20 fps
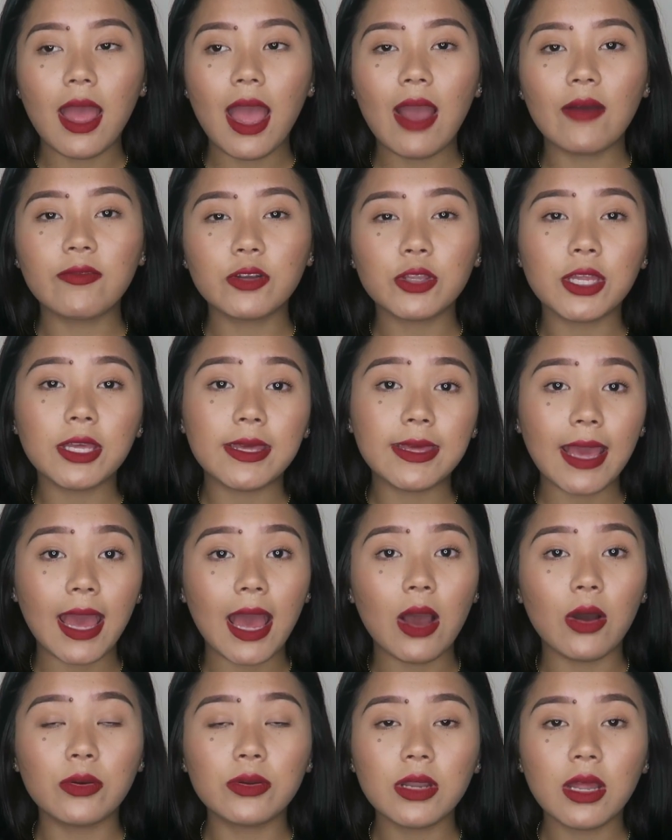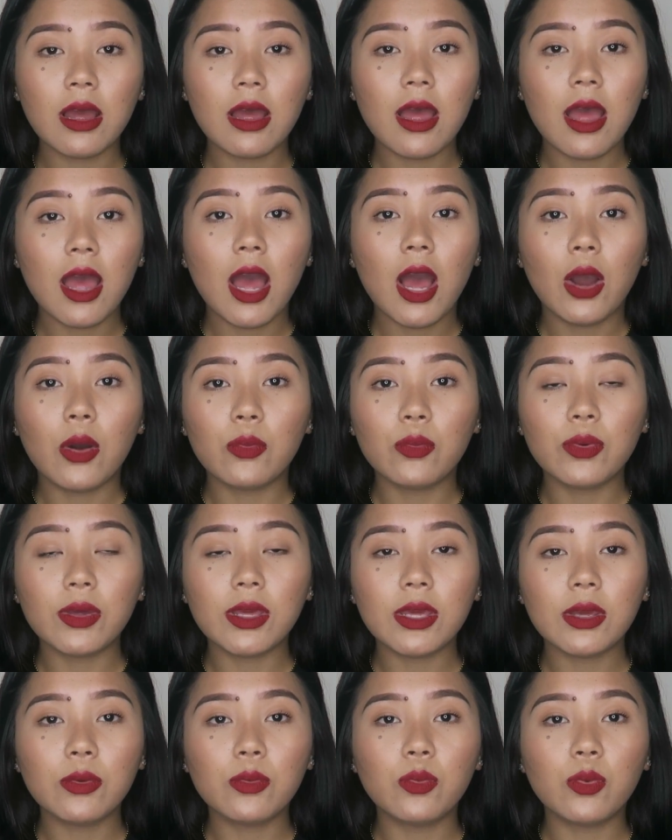After the gown,
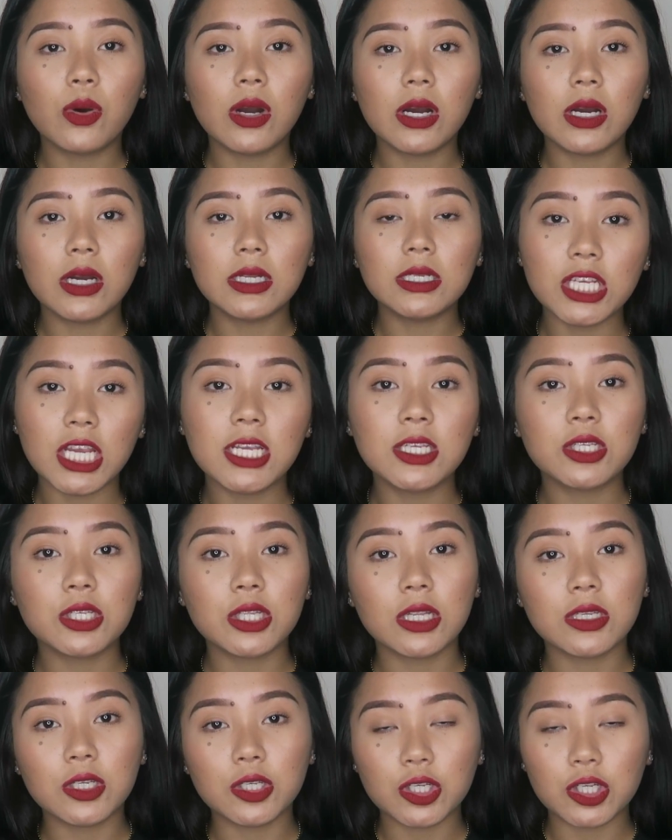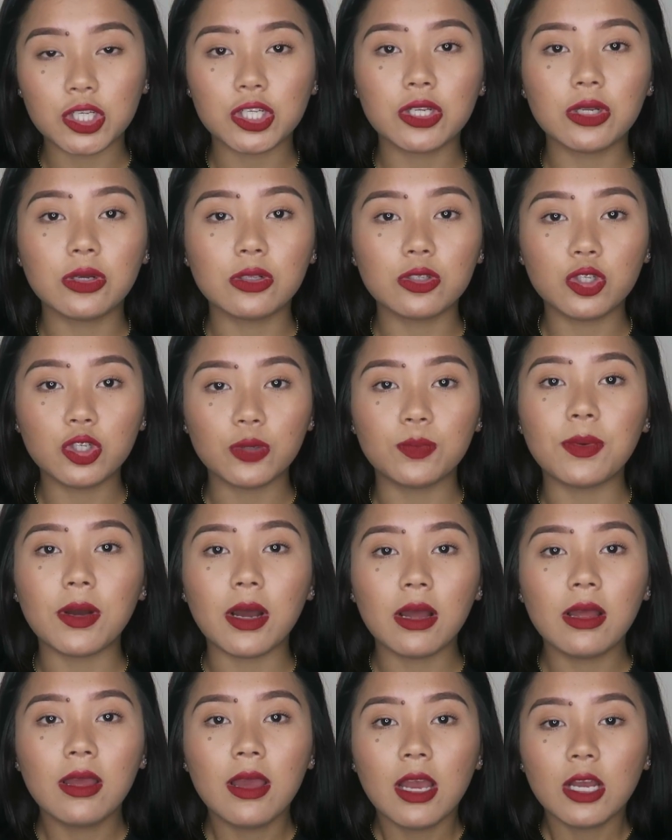we would change to the traditional
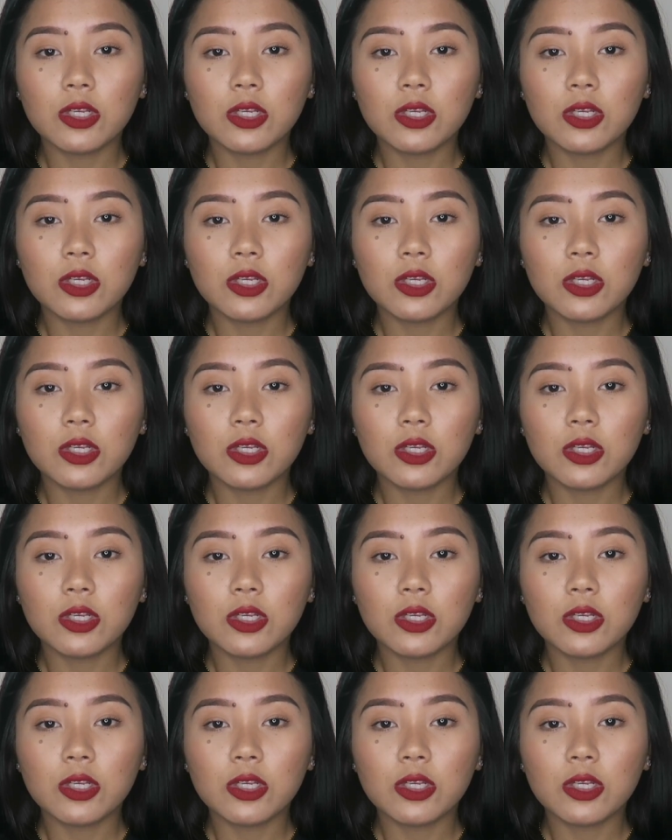chupa.